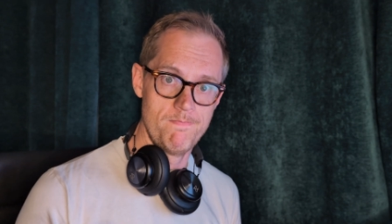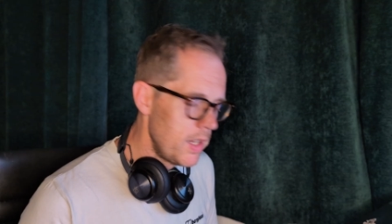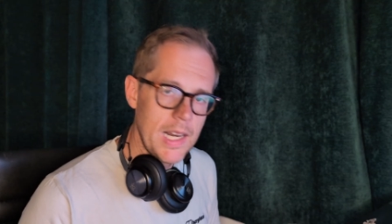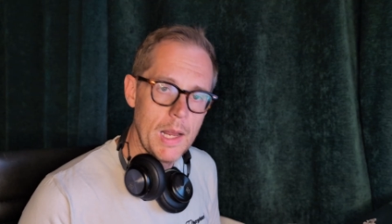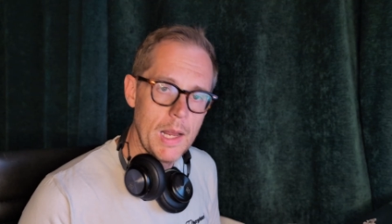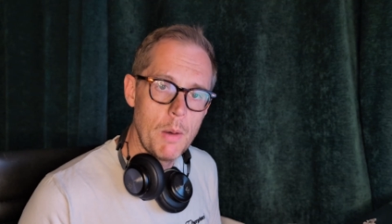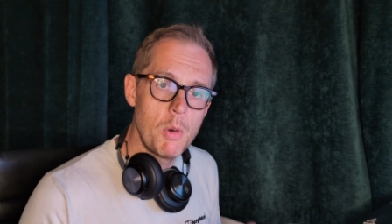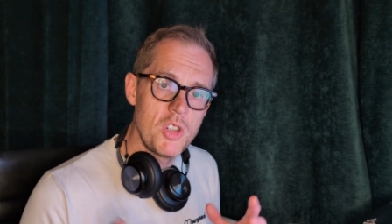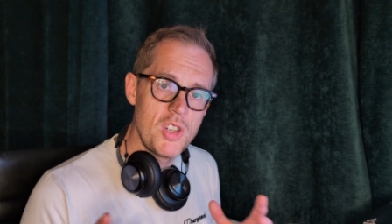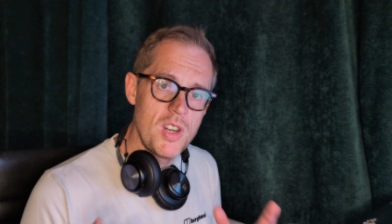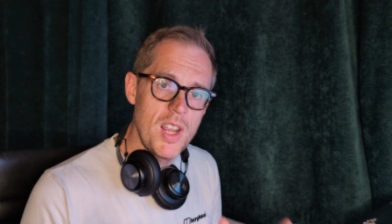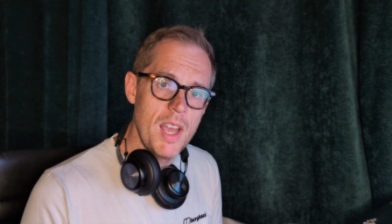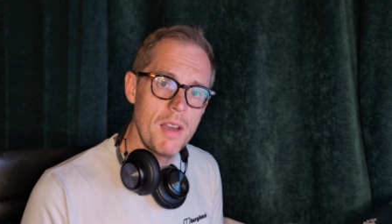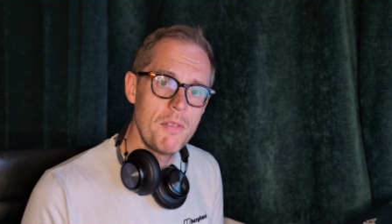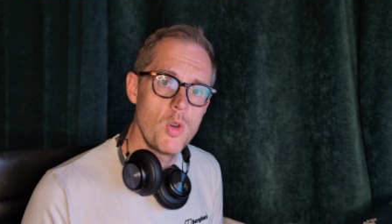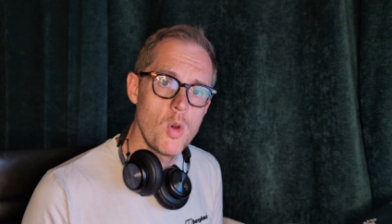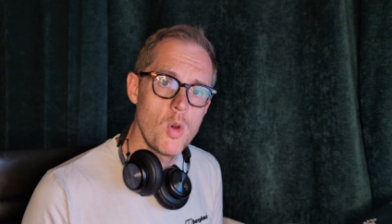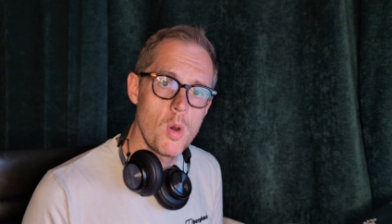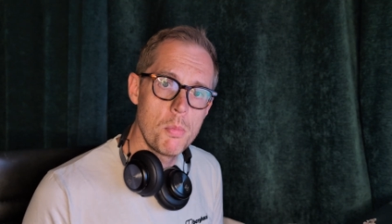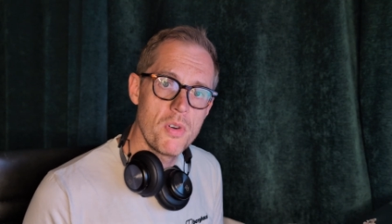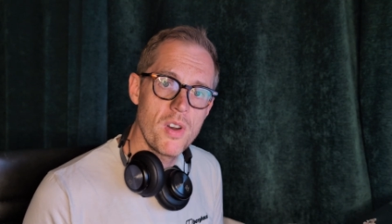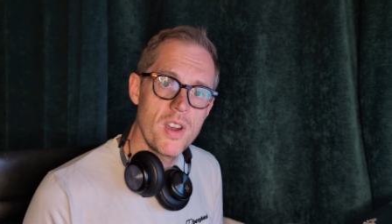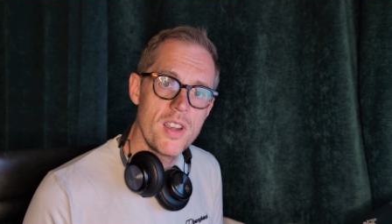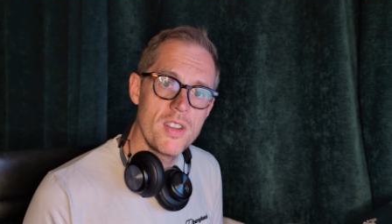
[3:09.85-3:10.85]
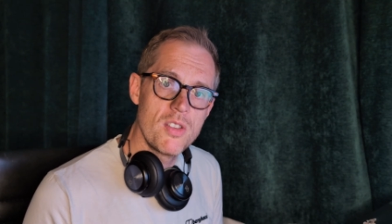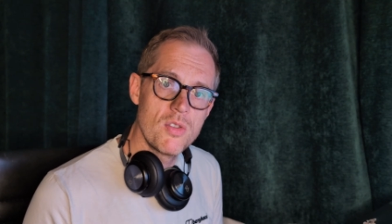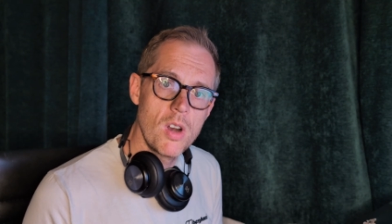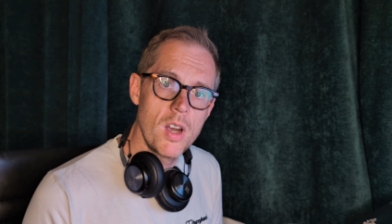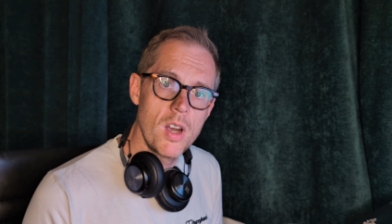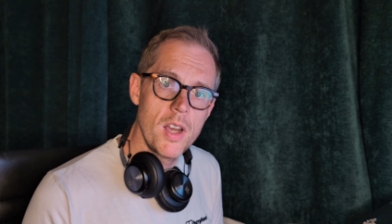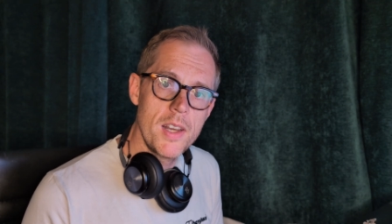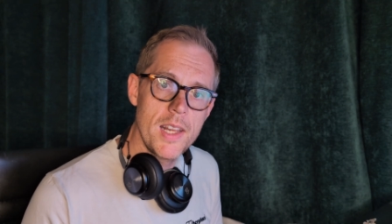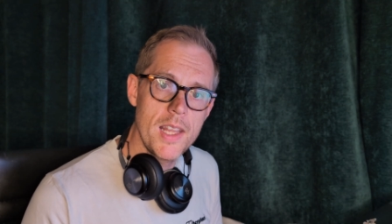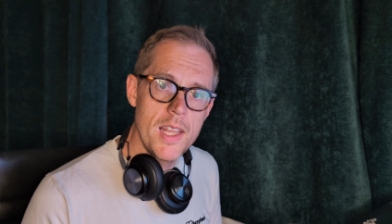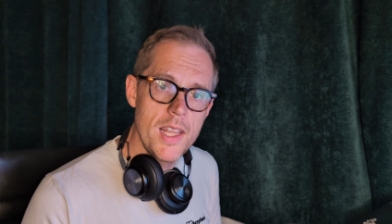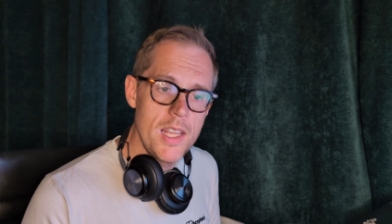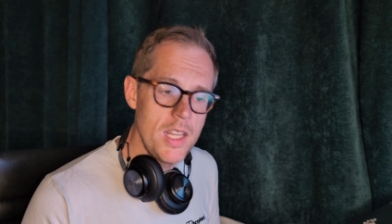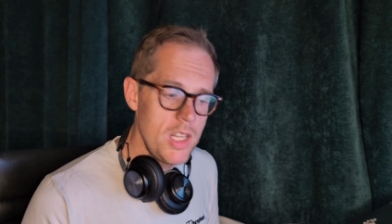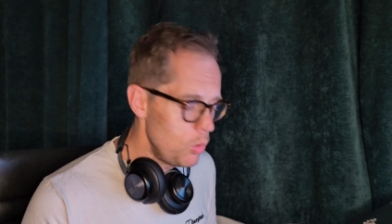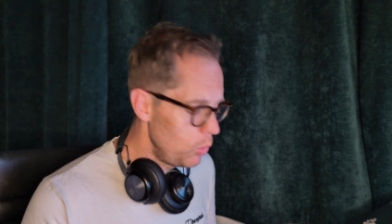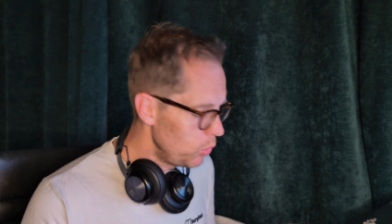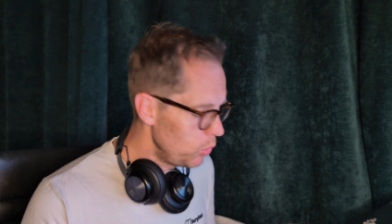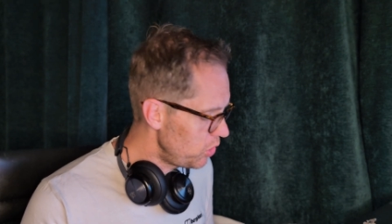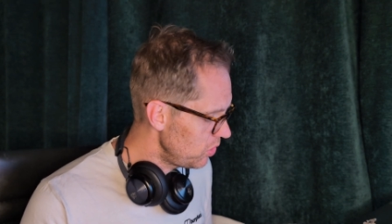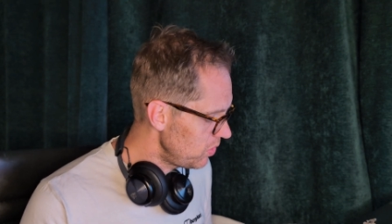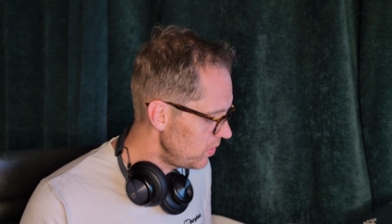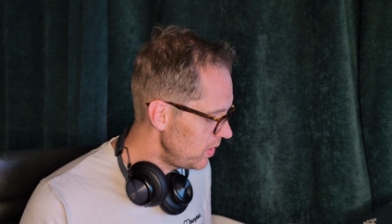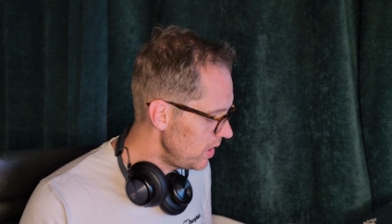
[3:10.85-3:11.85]
Now, once you have your operator ID, you'll
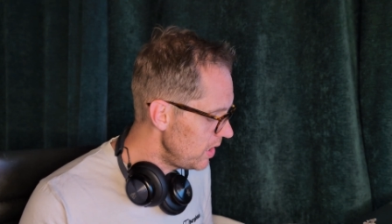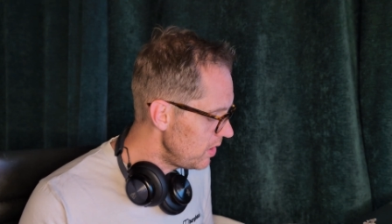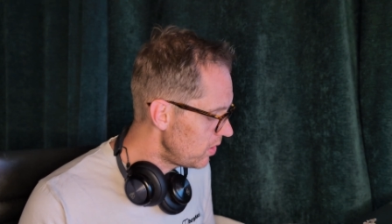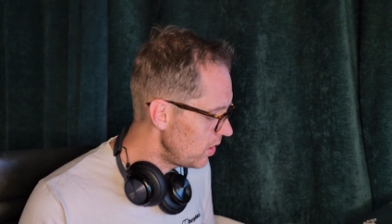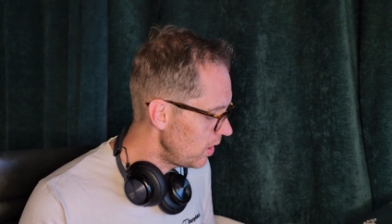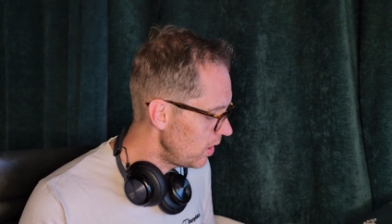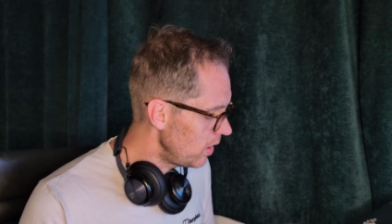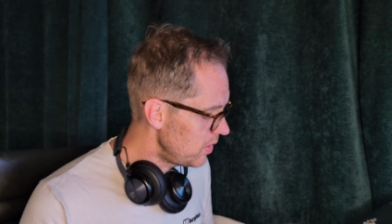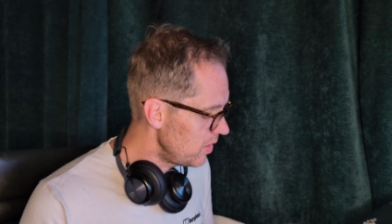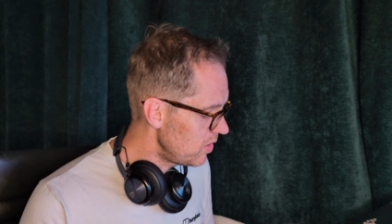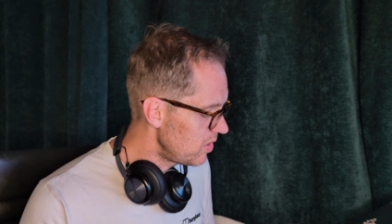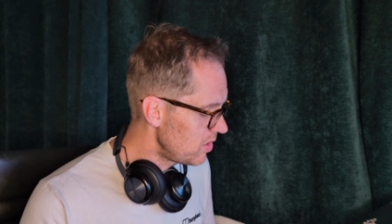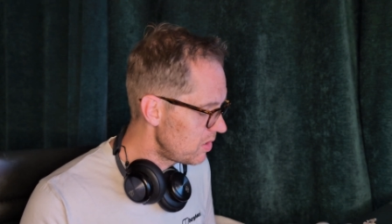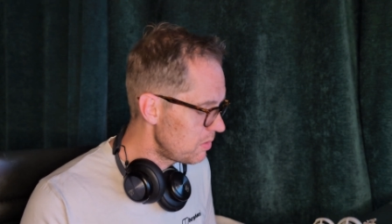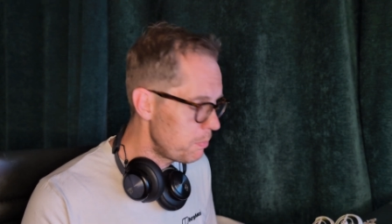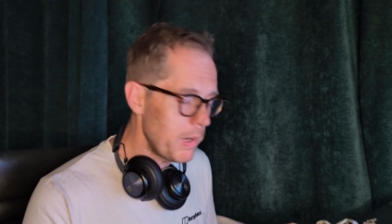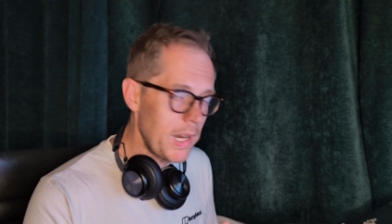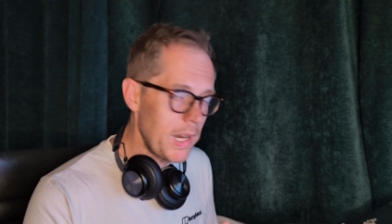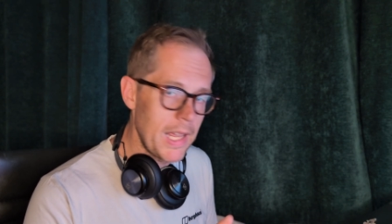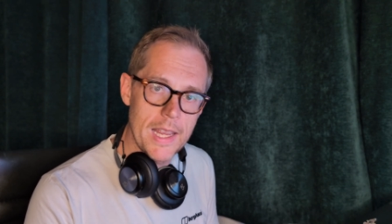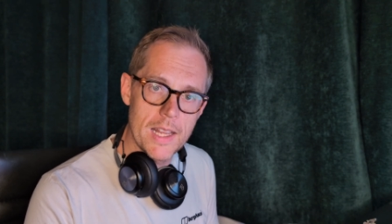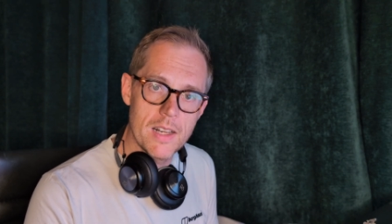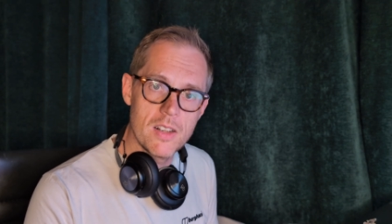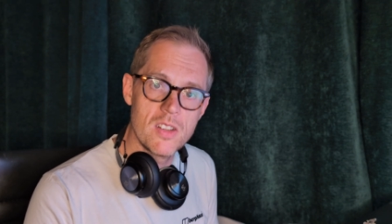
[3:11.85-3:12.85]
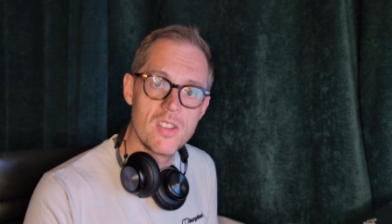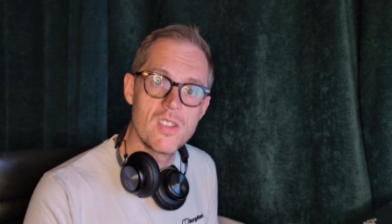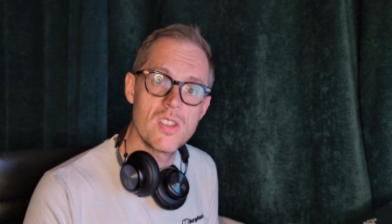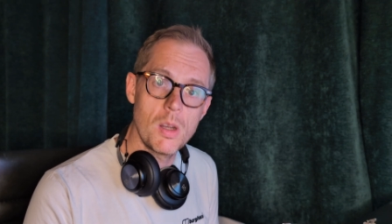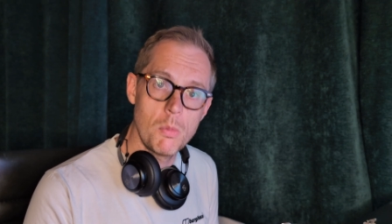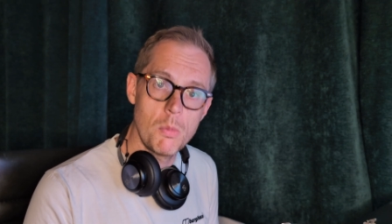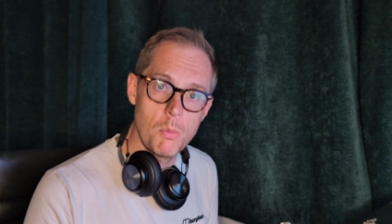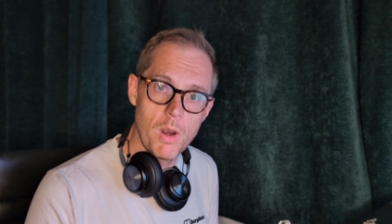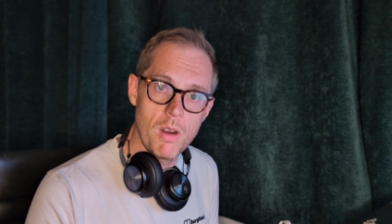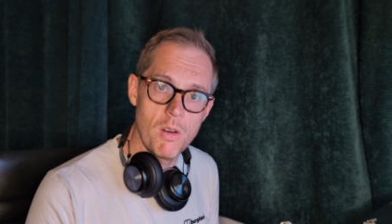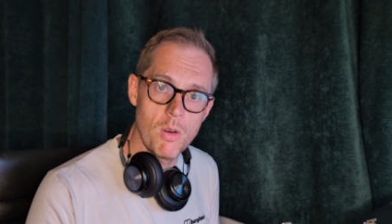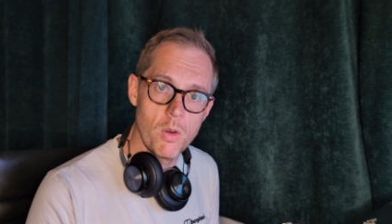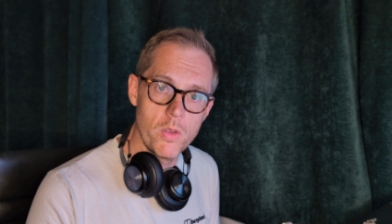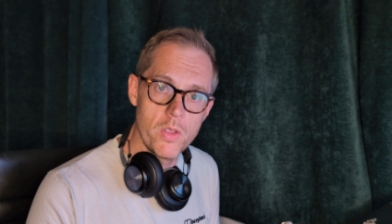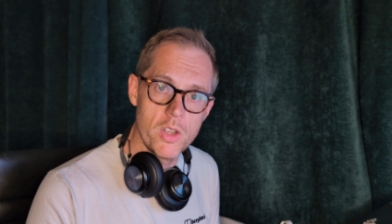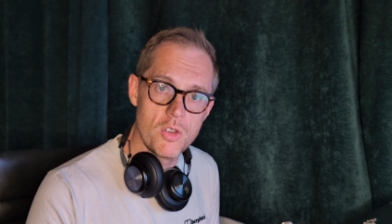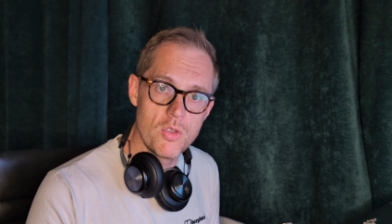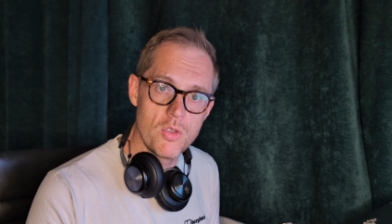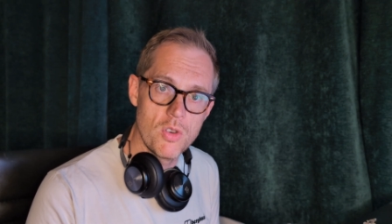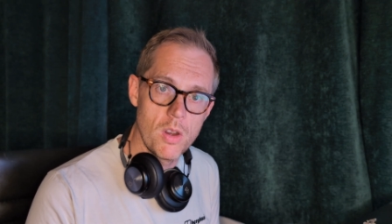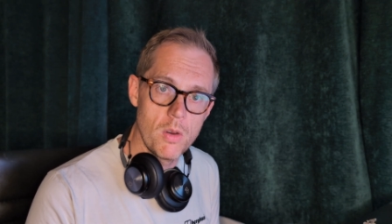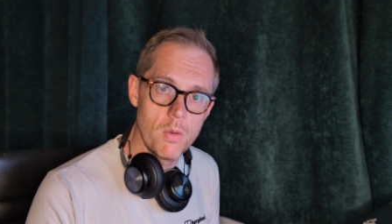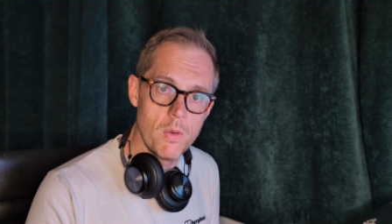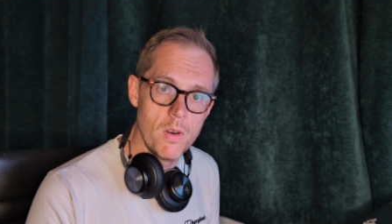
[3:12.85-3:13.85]
just need to display it somewhere on the
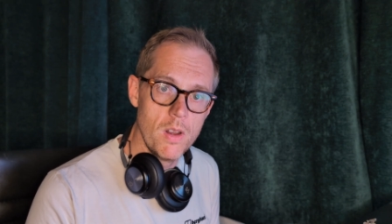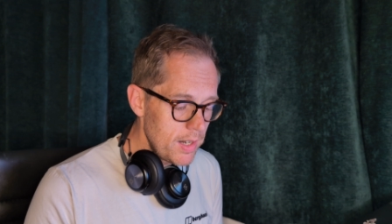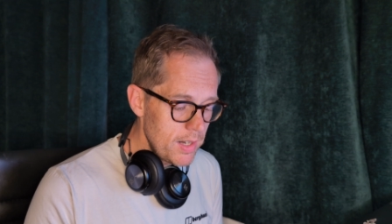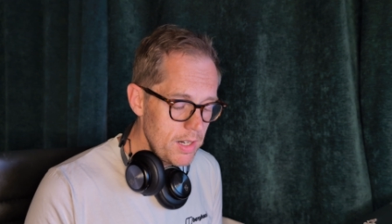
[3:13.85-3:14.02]
drone.